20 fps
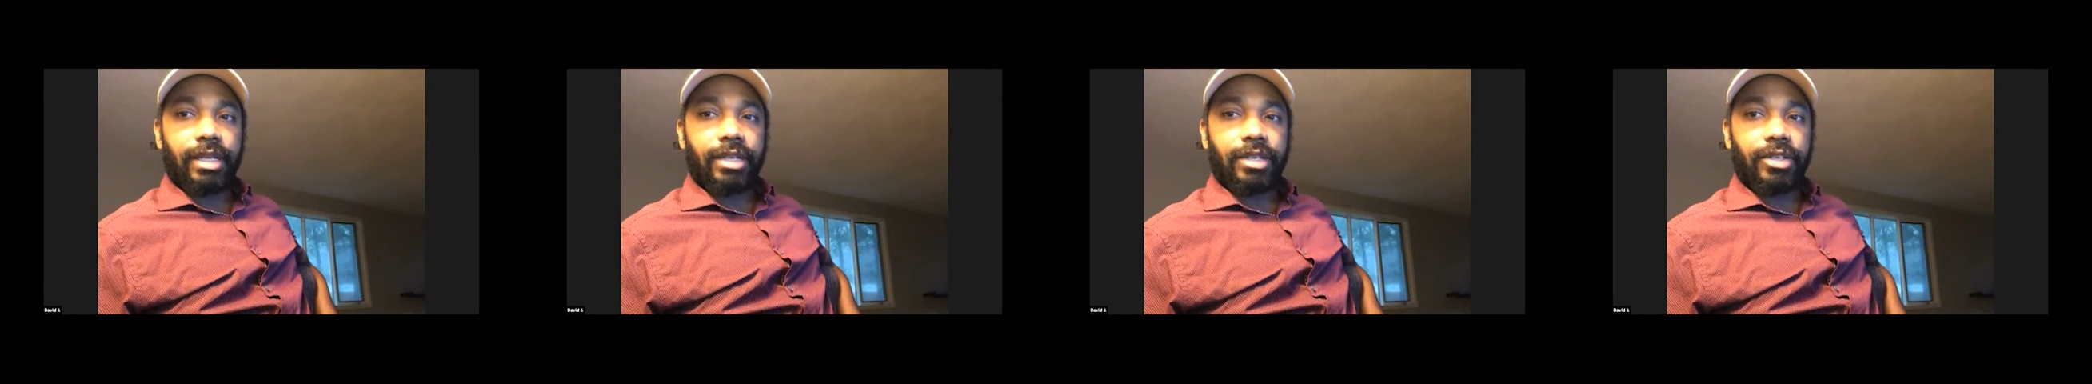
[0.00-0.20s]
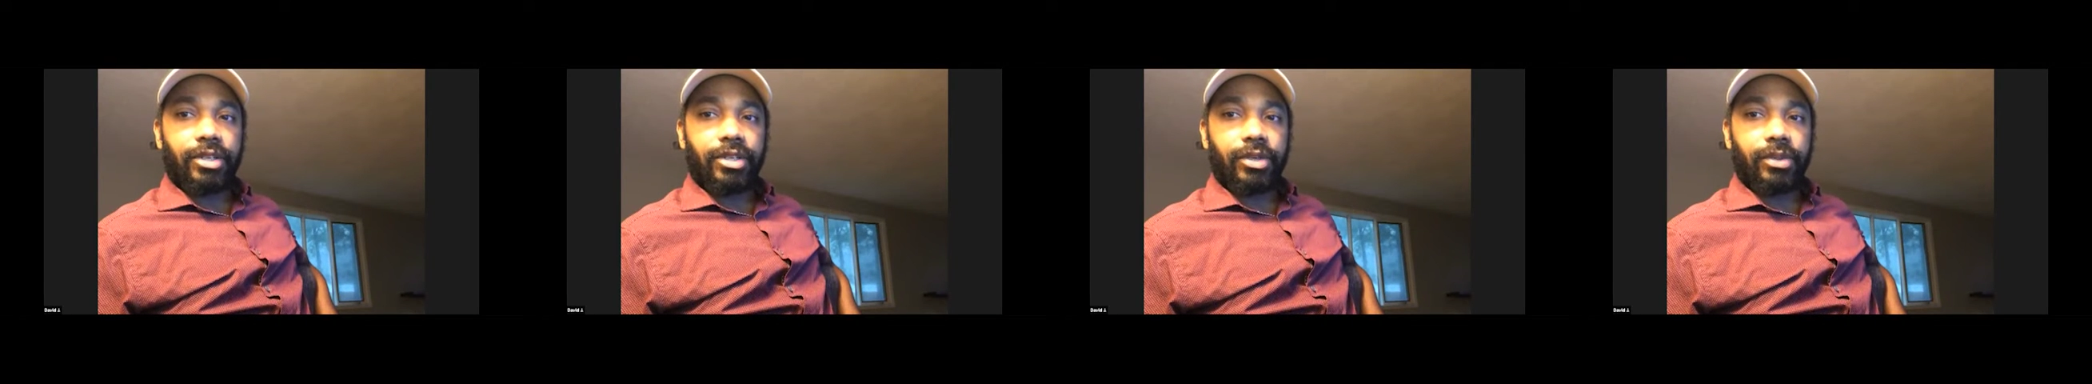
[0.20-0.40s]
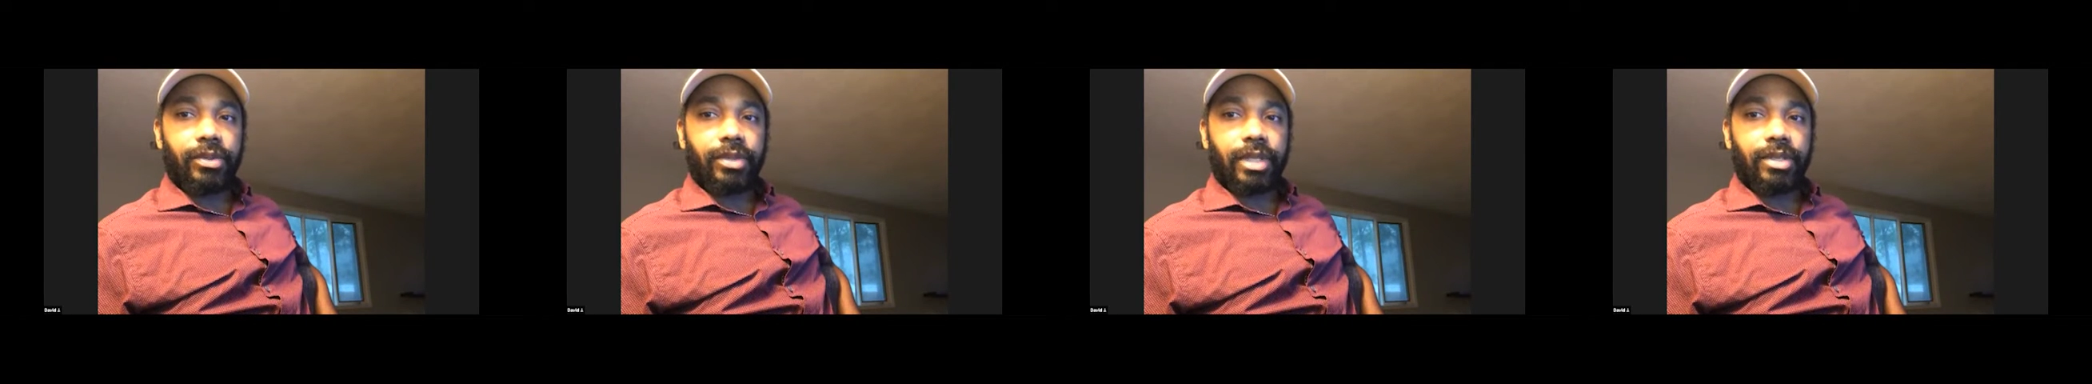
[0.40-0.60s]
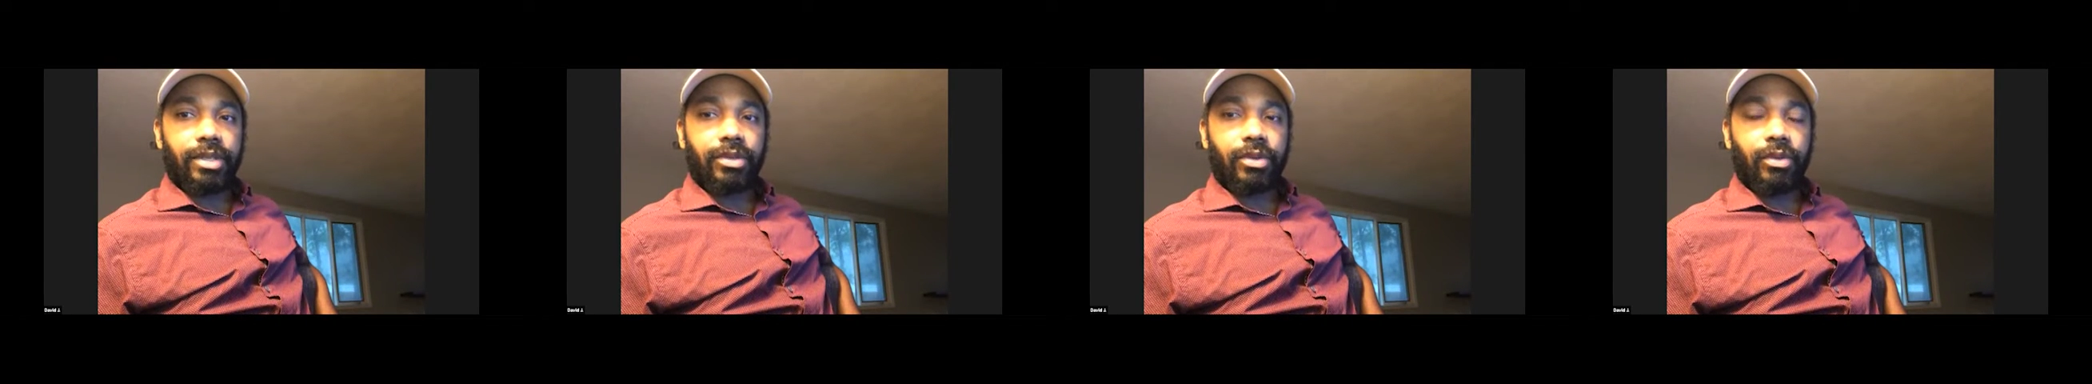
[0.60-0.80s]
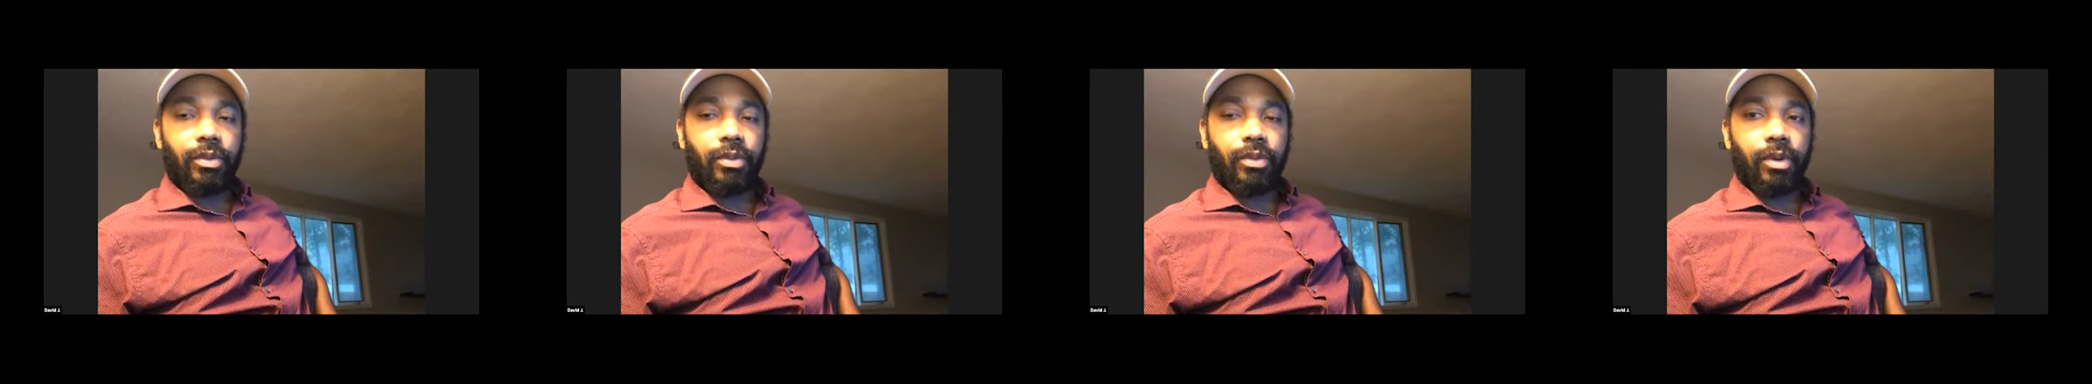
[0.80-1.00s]
issues in
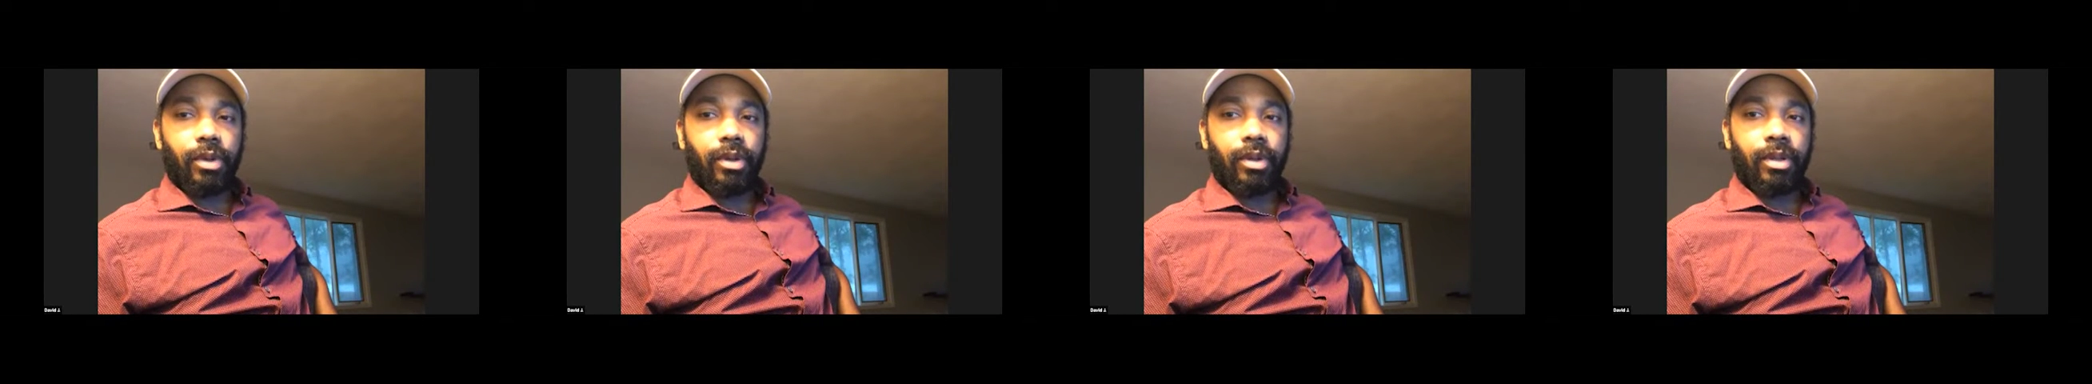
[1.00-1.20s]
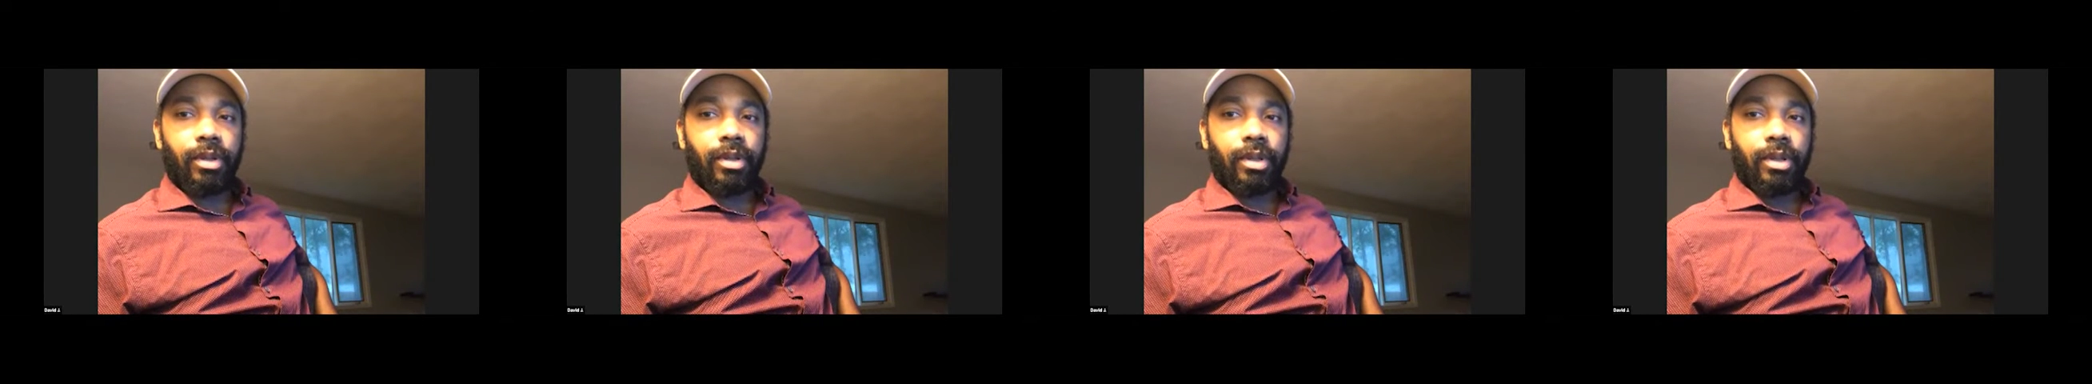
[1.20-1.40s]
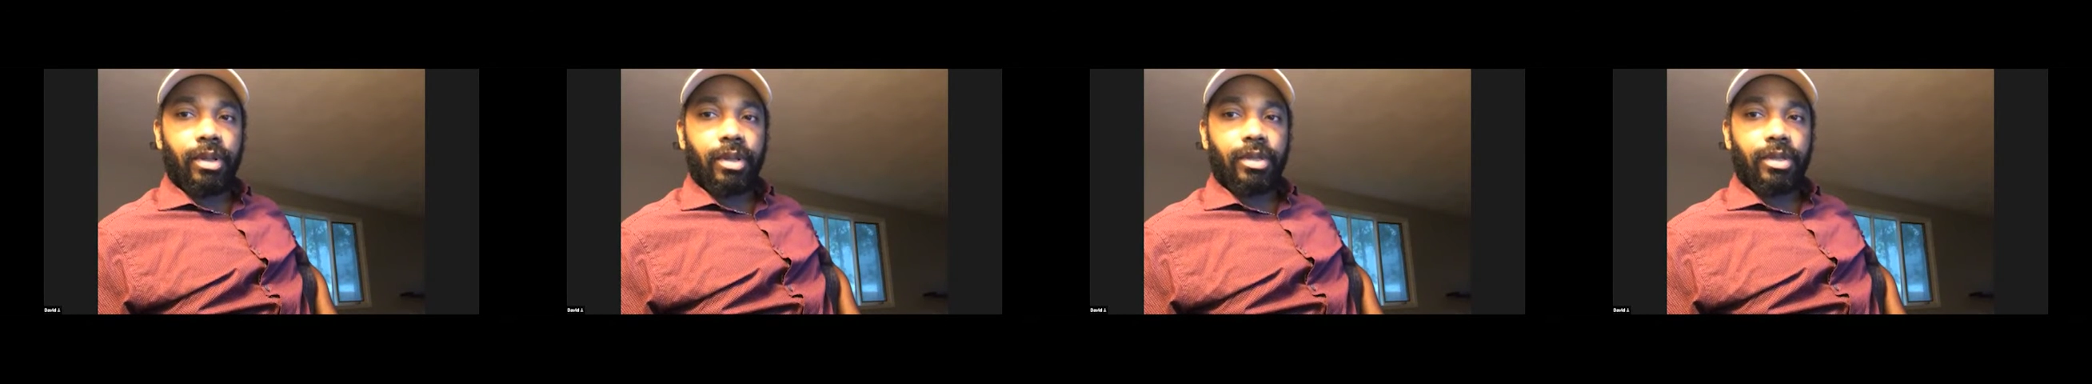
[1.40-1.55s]
school.